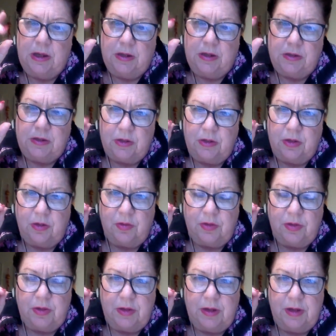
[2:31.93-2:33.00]
so you
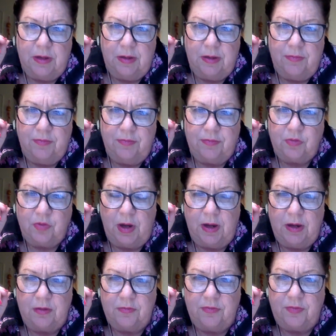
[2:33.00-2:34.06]
could try
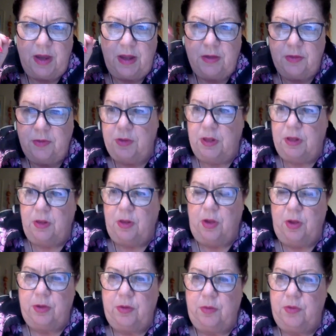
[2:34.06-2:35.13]
and follow
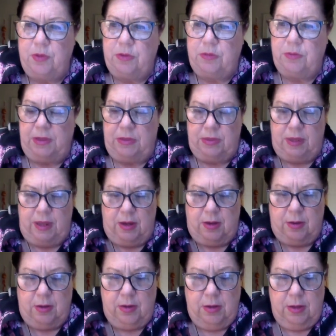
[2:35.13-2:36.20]
along with me there.